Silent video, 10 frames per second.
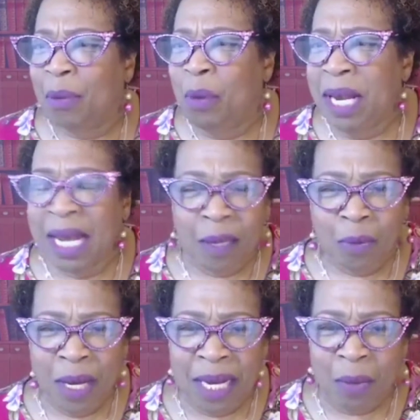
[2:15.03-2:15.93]
when
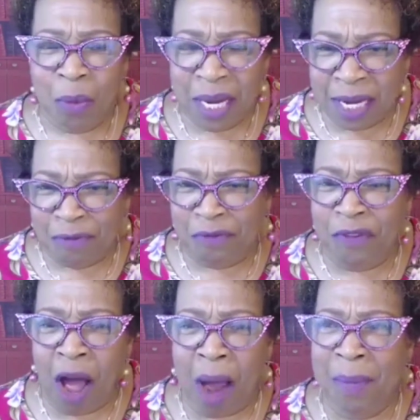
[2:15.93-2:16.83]
the
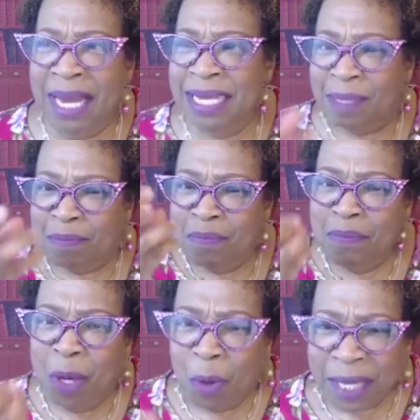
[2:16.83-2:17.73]
farmer is
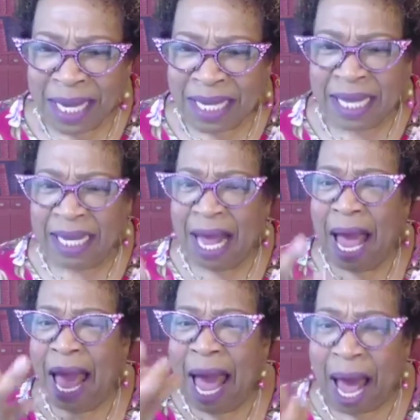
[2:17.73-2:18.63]
milking the
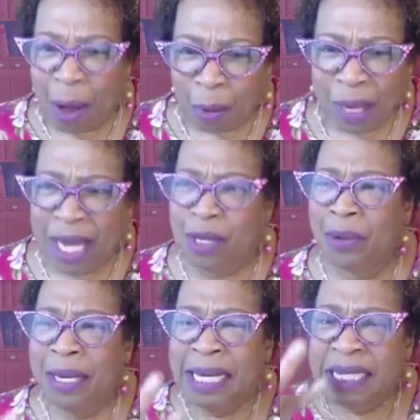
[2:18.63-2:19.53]
cow and
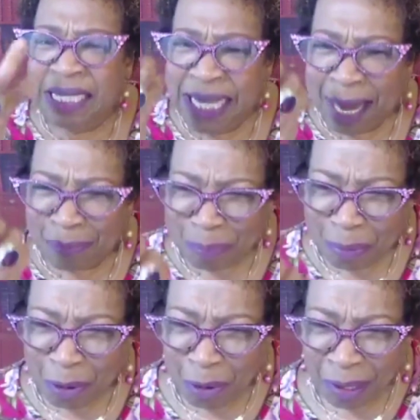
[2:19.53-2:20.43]
you see him
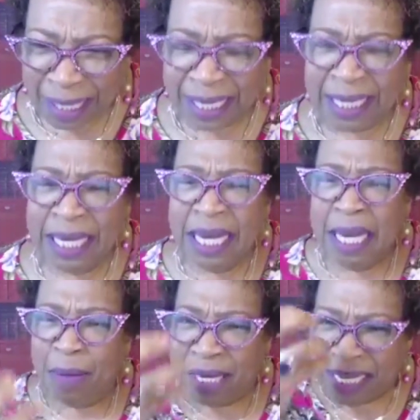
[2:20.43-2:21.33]
pulling,
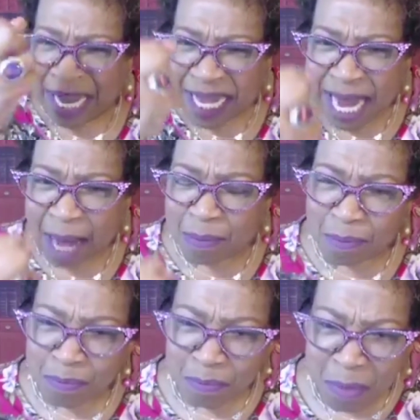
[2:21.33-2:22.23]
get
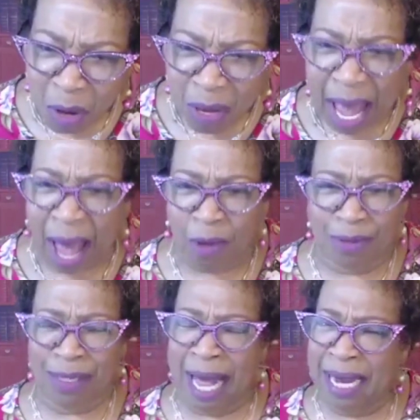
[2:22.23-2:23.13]
that milk out.
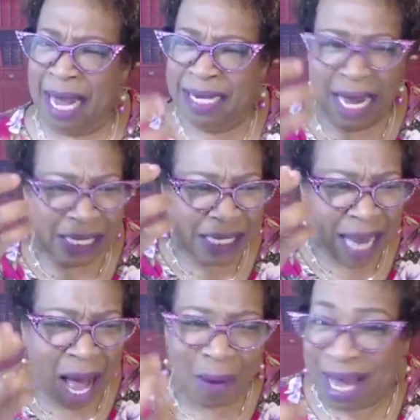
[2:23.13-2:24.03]
That's
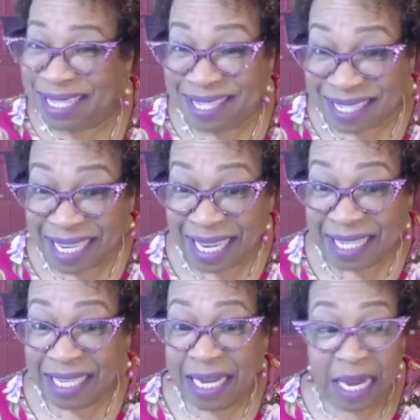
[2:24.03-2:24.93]
how I see
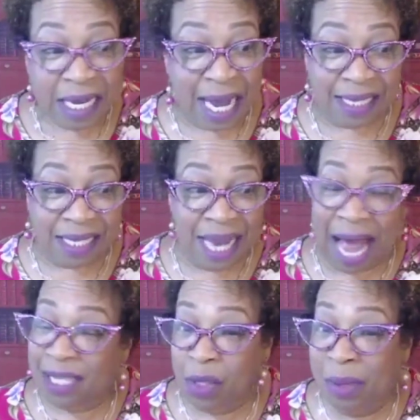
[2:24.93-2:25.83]
it. That's
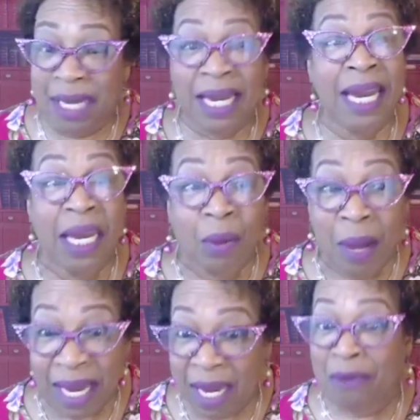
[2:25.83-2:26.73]
not to in any
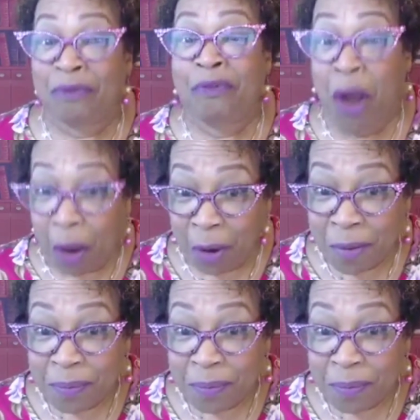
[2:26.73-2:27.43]
way infer